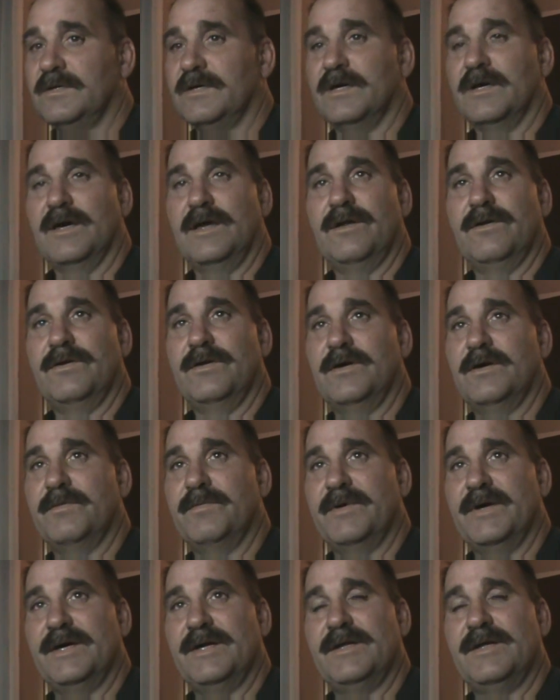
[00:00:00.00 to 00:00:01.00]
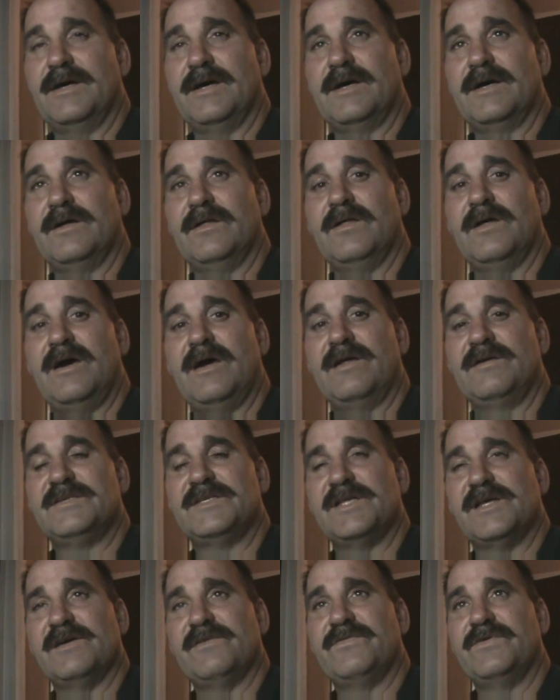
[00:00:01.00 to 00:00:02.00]
I don't know, man. I got a lot of
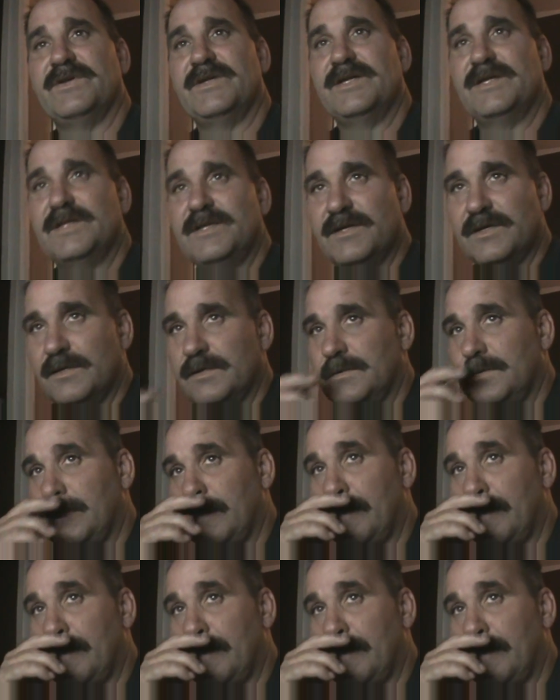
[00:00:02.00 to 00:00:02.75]
stuff I need to